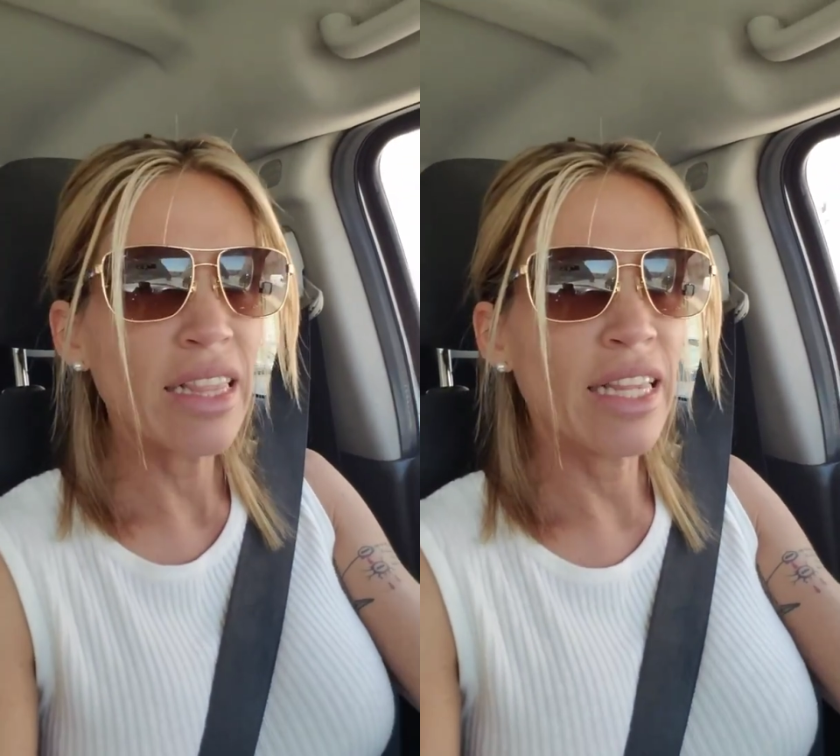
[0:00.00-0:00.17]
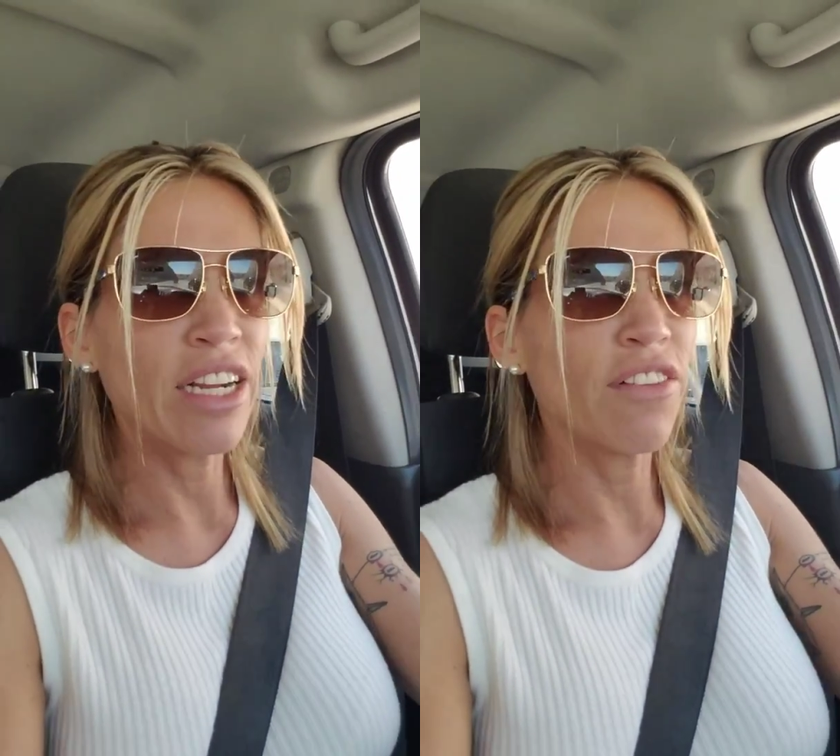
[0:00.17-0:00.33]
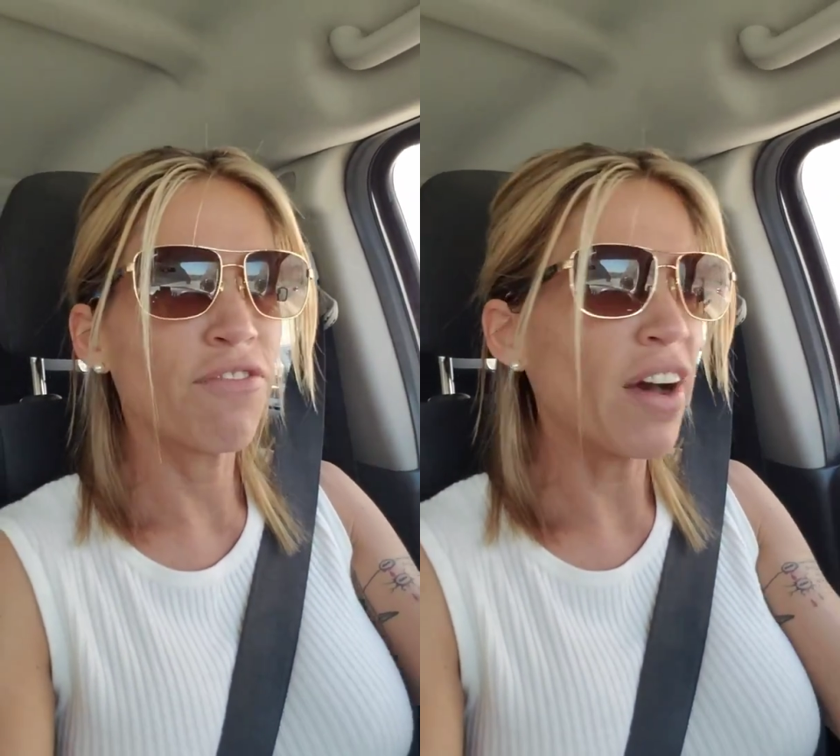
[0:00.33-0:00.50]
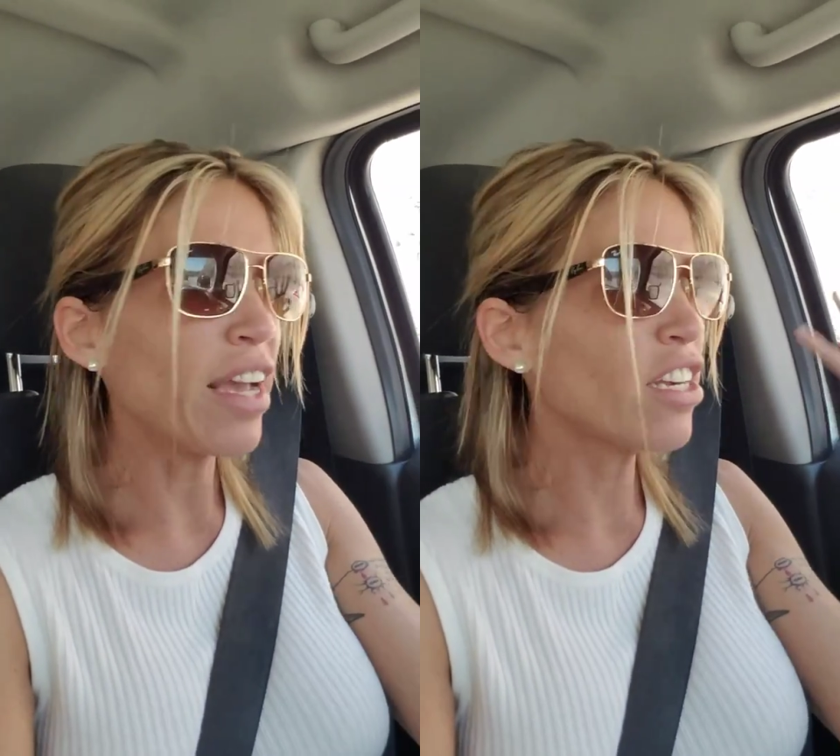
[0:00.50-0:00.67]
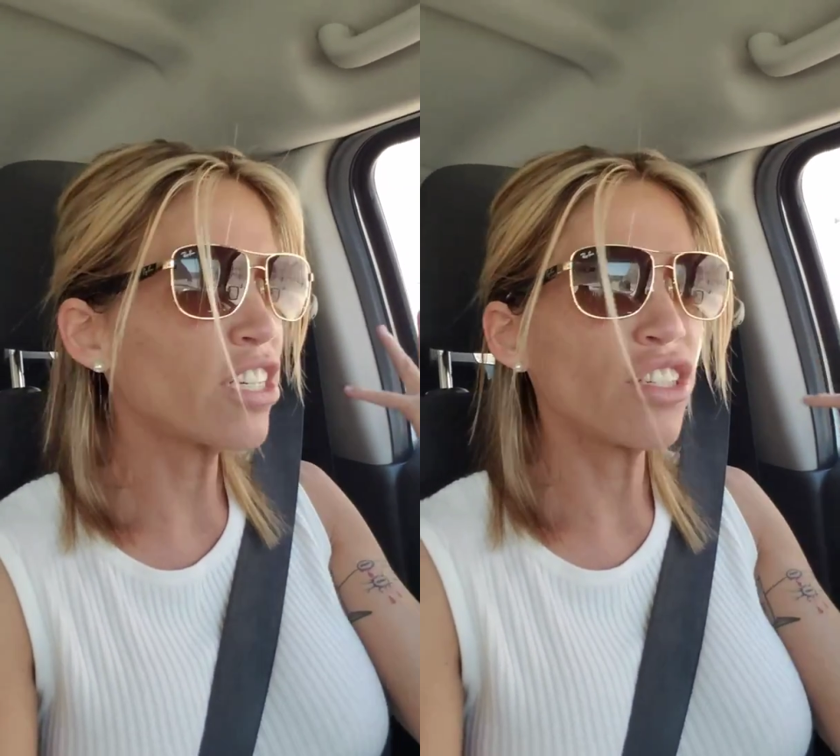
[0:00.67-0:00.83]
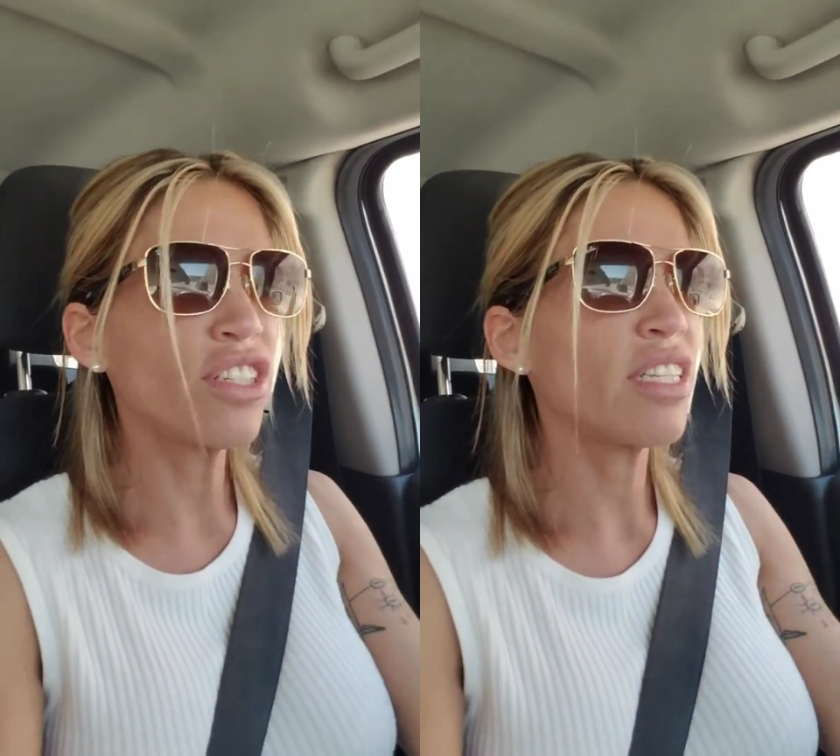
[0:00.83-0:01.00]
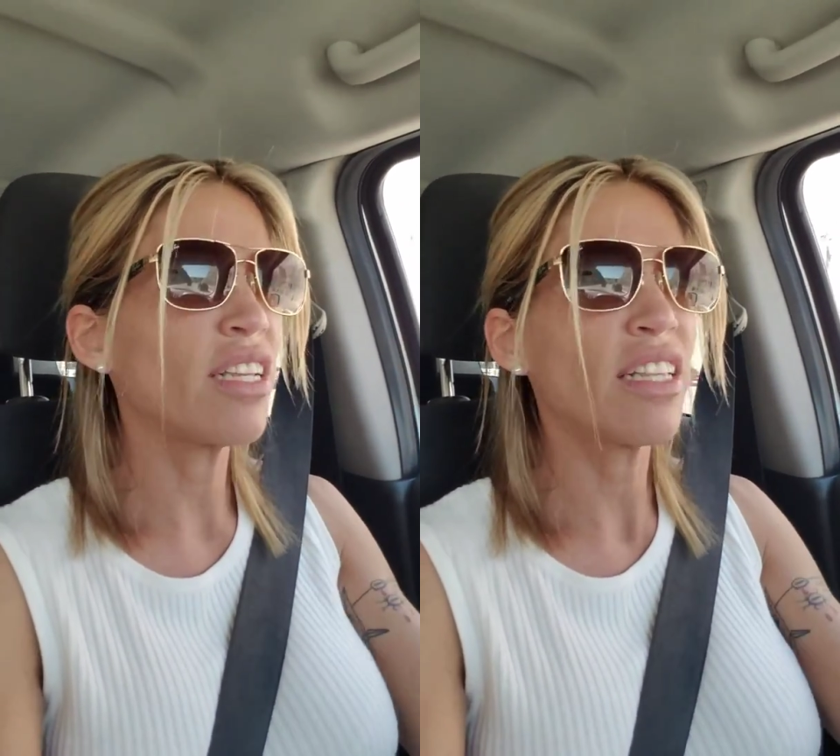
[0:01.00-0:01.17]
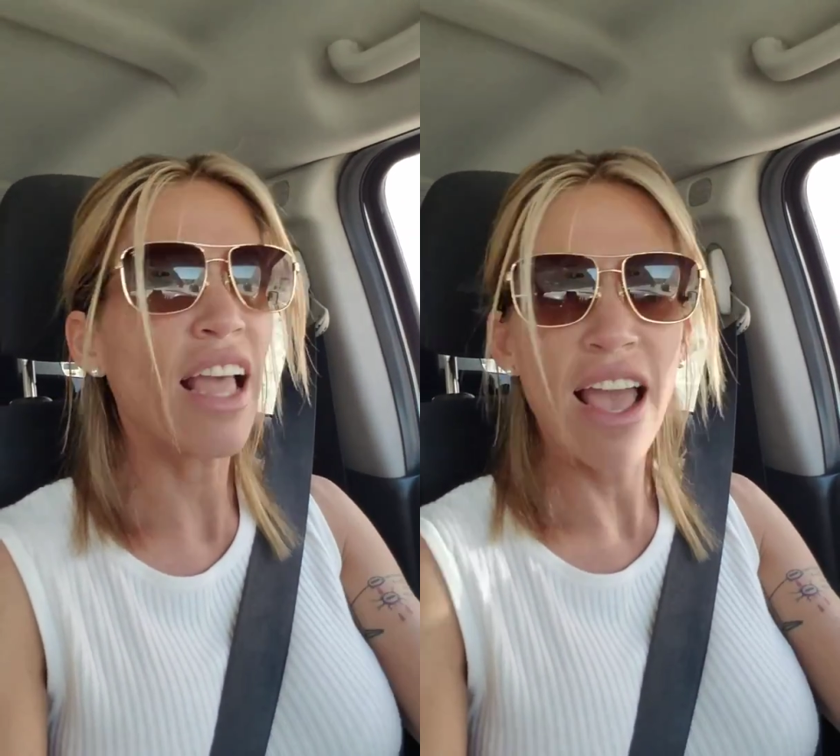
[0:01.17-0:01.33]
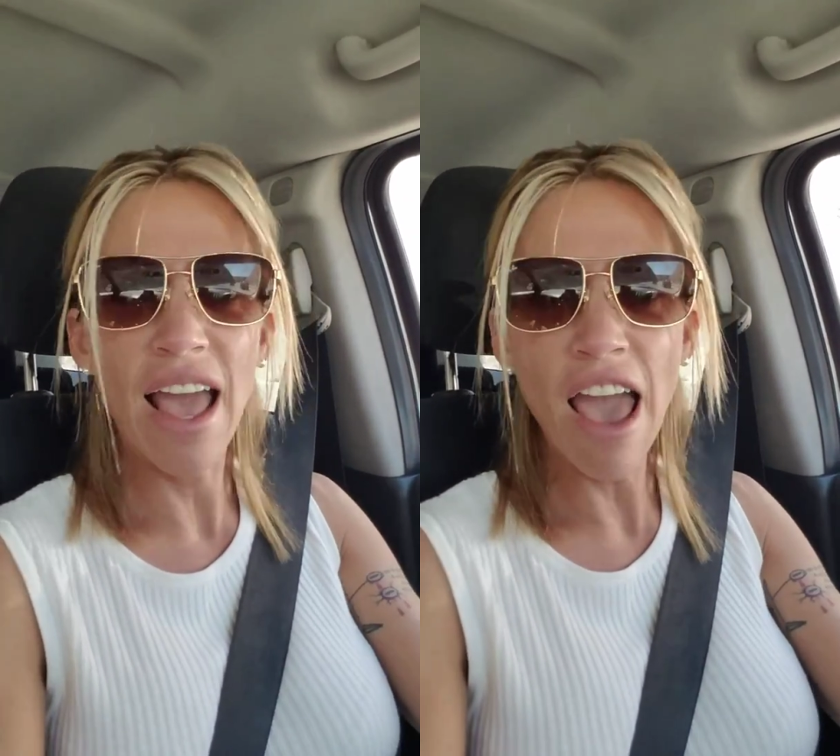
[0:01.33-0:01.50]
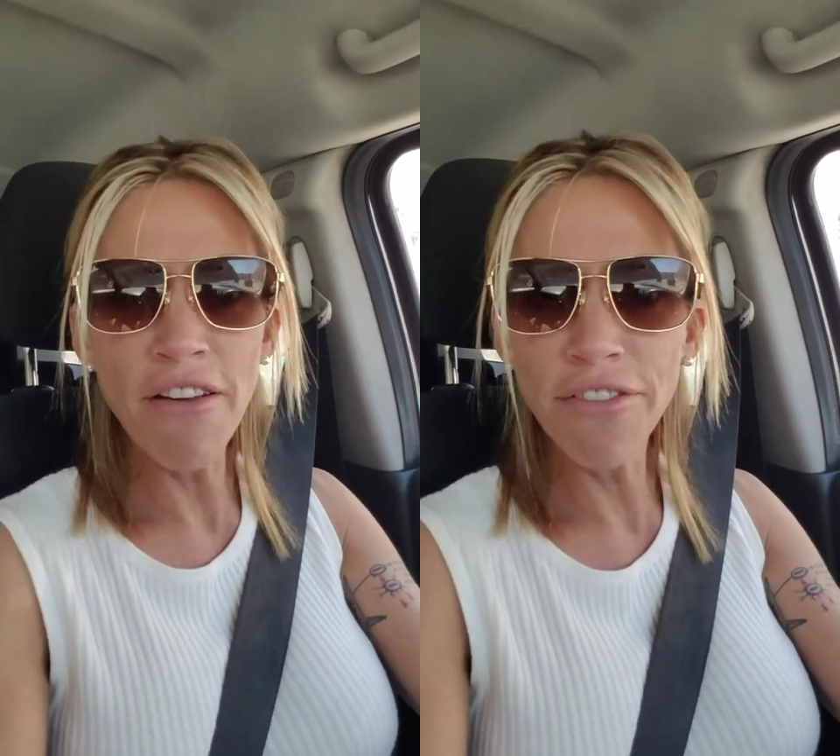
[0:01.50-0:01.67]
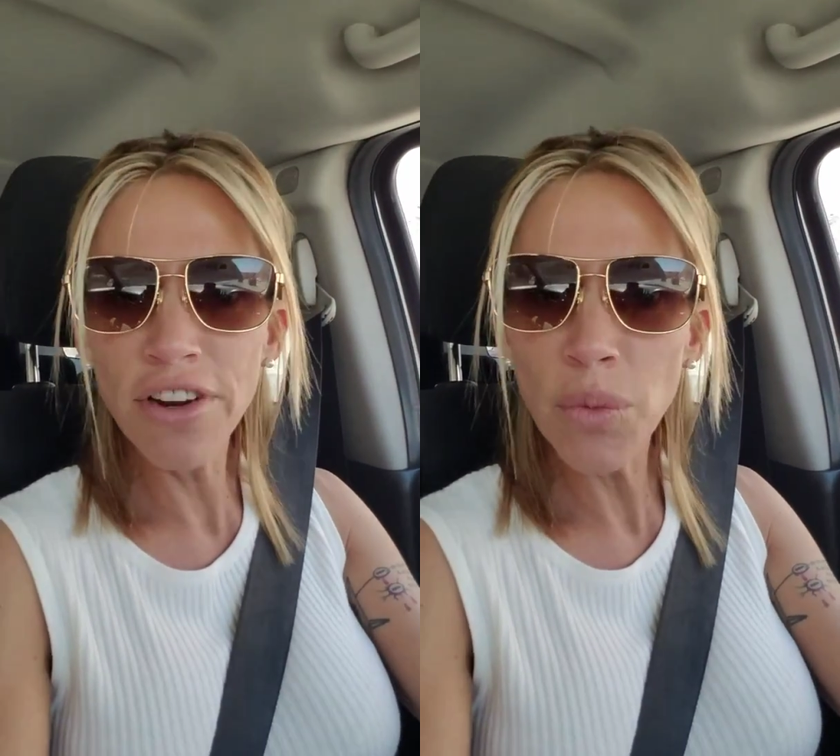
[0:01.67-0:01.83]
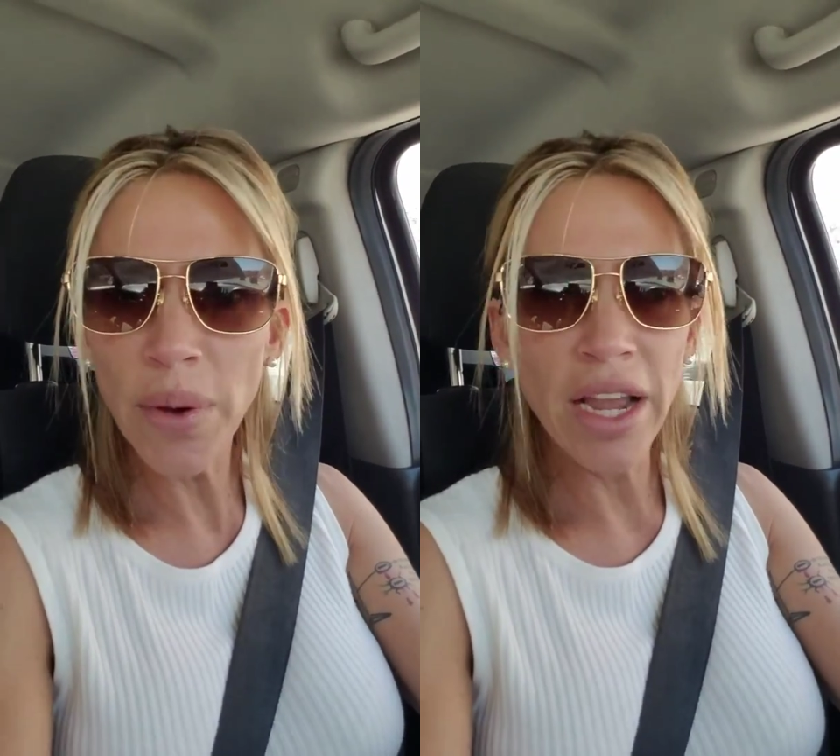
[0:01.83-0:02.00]
there are fires
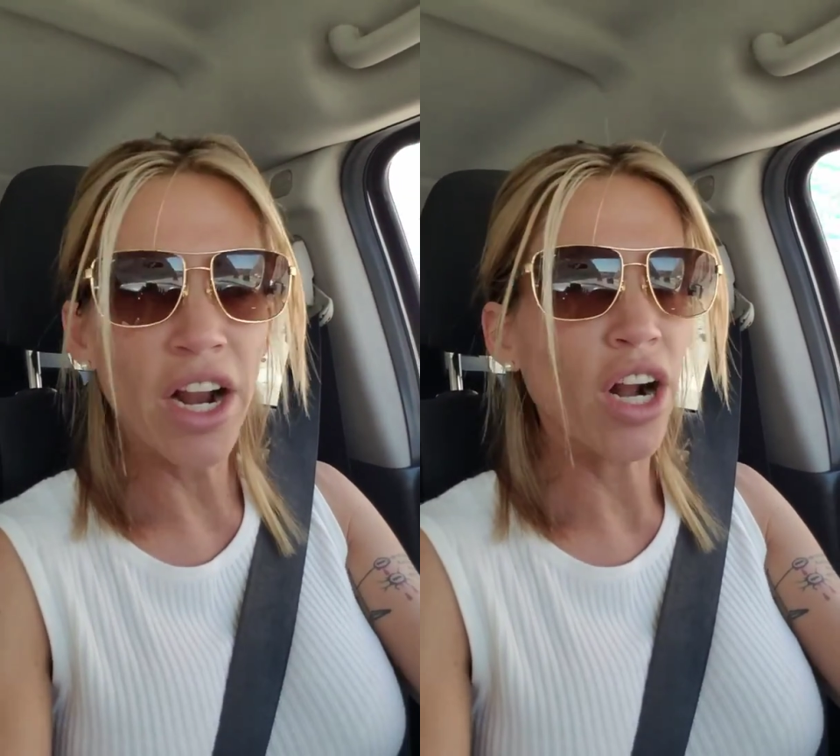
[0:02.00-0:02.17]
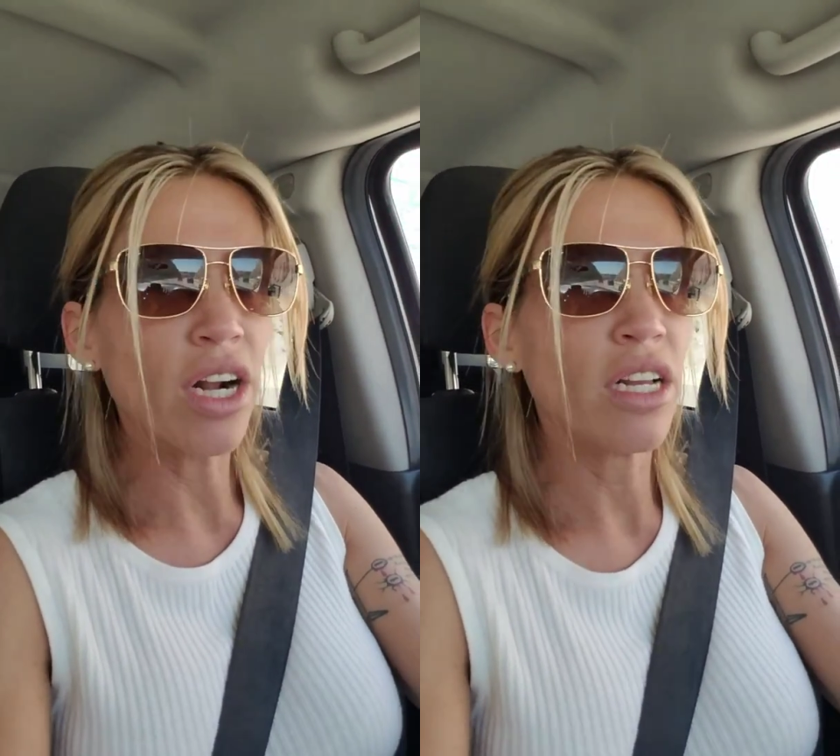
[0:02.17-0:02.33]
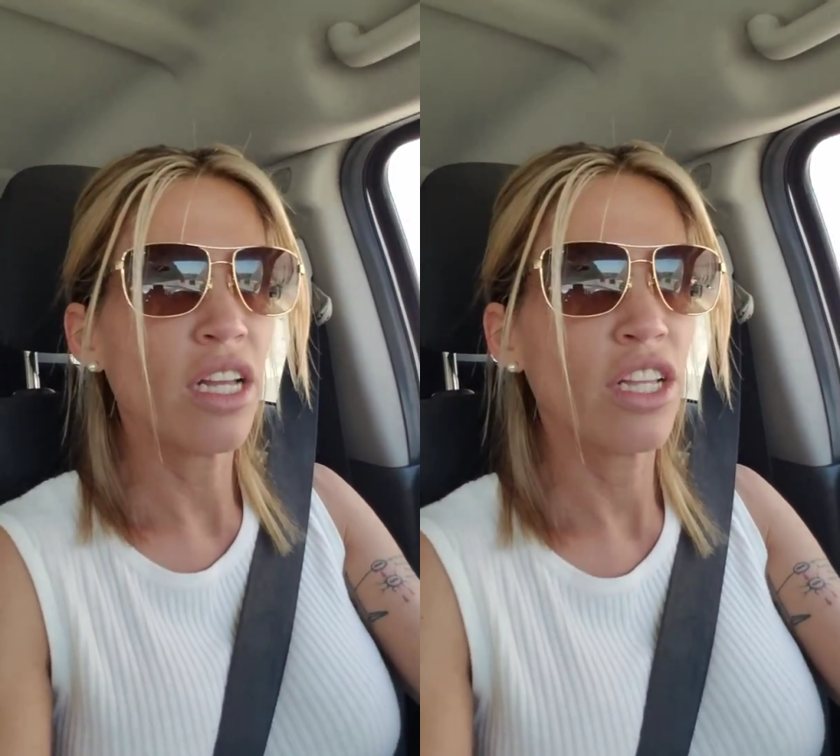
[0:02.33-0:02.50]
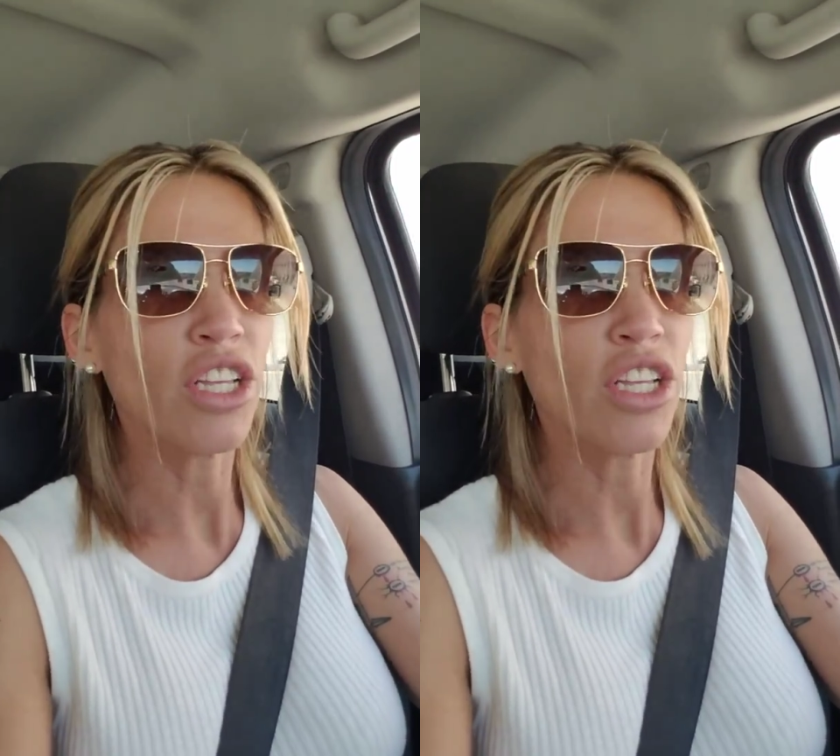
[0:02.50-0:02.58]
everywhere.